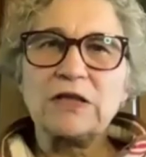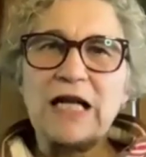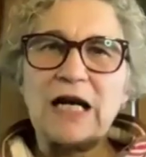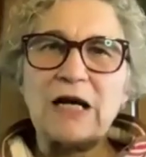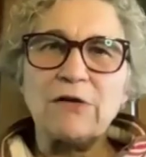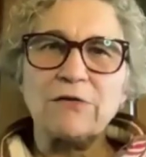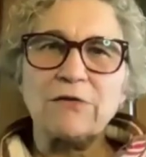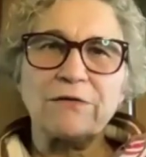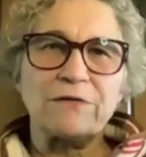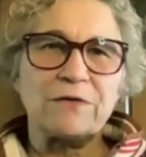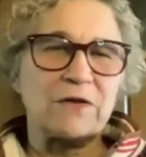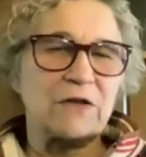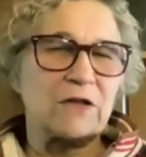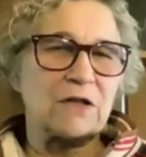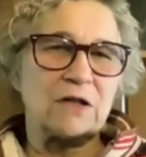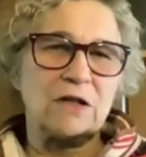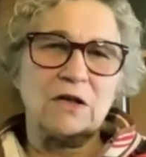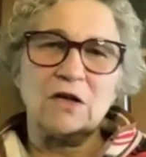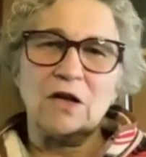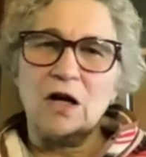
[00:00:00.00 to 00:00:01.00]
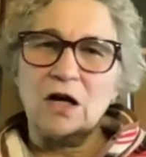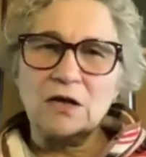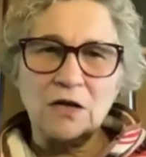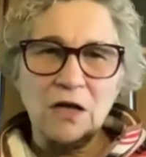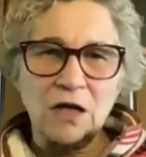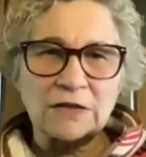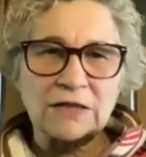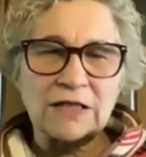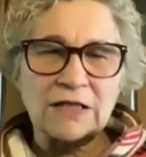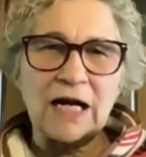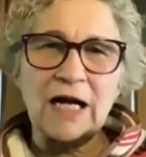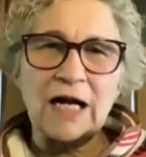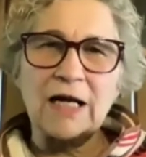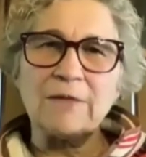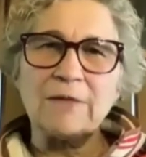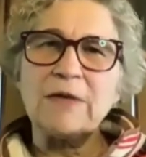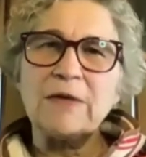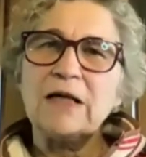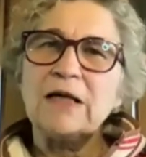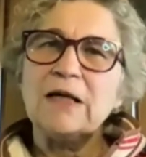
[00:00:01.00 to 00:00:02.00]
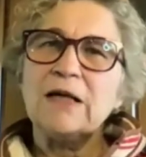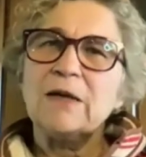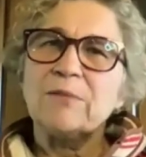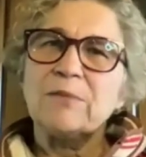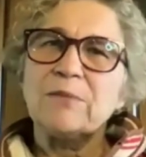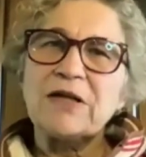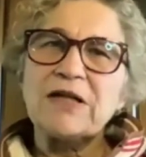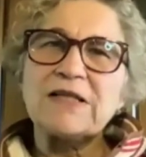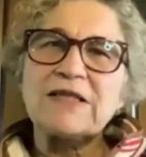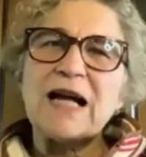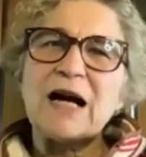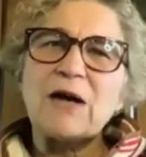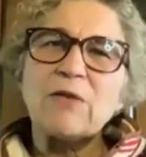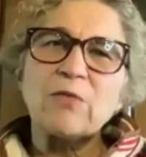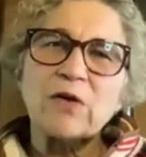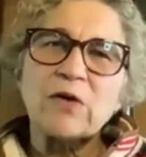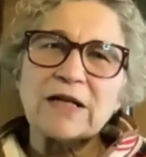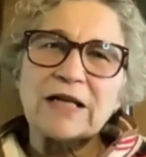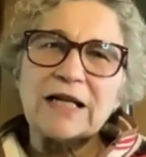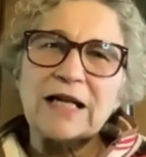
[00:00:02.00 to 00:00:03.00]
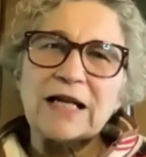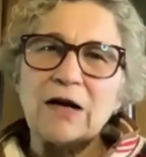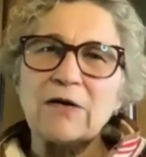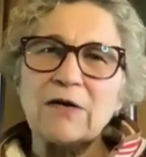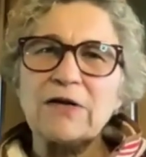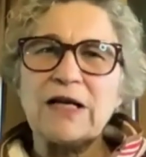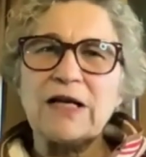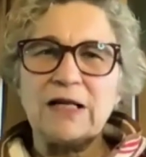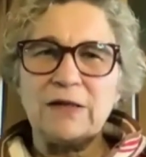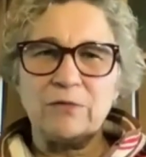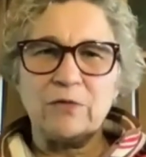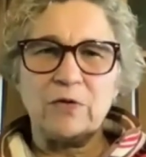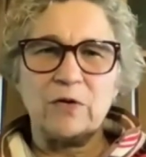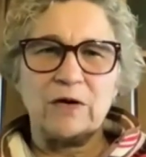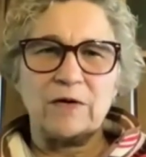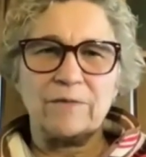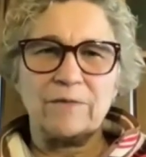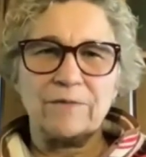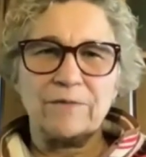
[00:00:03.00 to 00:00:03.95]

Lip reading: out for a long, long time, but it's not working out anymore.